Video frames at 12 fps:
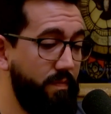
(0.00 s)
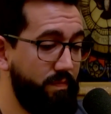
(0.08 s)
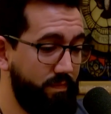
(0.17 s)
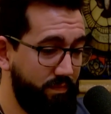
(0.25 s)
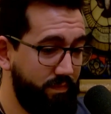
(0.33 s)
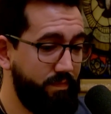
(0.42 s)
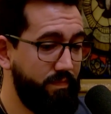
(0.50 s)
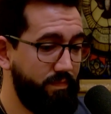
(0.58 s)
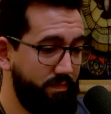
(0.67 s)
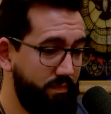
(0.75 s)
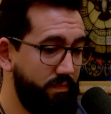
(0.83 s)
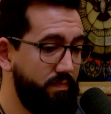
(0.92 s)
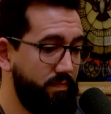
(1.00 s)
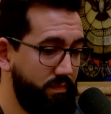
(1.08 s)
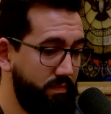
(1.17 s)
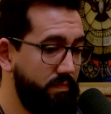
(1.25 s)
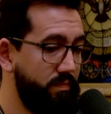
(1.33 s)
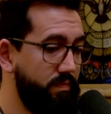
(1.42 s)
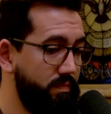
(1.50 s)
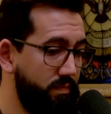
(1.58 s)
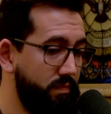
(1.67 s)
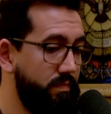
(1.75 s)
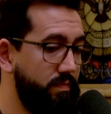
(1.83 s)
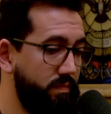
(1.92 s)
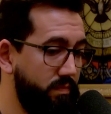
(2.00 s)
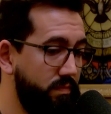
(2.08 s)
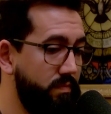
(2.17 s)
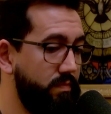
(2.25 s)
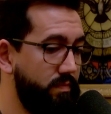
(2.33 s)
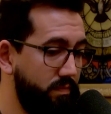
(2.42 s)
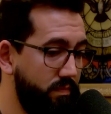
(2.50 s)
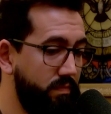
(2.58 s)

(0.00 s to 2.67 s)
because our creator created us and he